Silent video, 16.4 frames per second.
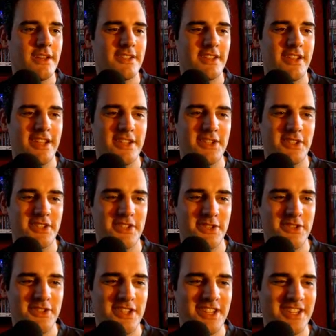So that took
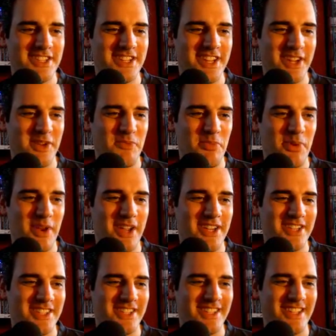Susie into second
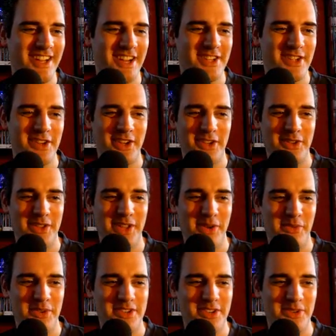place. I don't know who
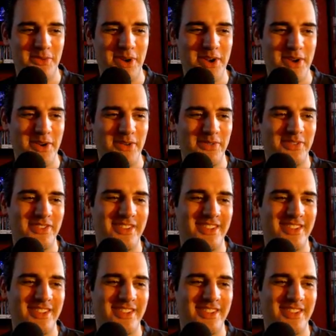that was that went off,